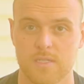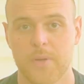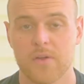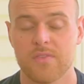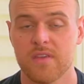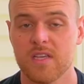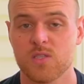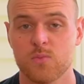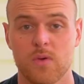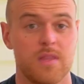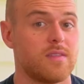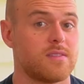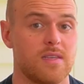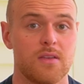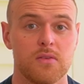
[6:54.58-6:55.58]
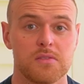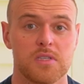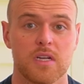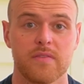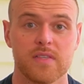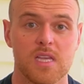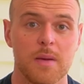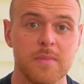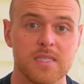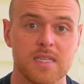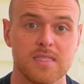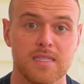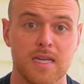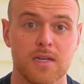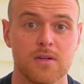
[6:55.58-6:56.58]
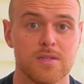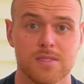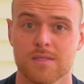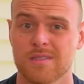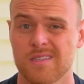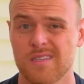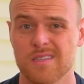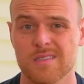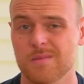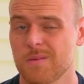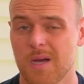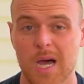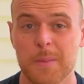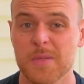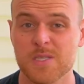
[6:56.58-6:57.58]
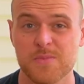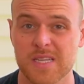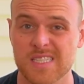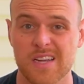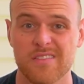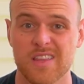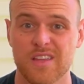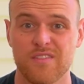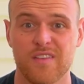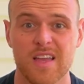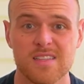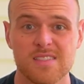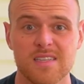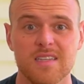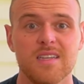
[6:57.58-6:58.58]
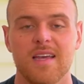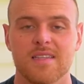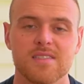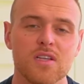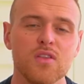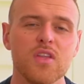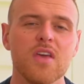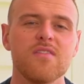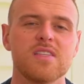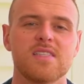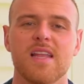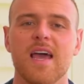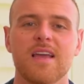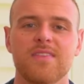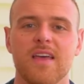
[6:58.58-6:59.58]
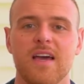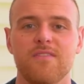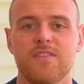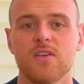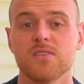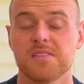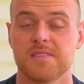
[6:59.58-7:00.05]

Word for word: Pair these with single service hummus containers, because hummus makes everything fancy, and suddenly you have a snack that feels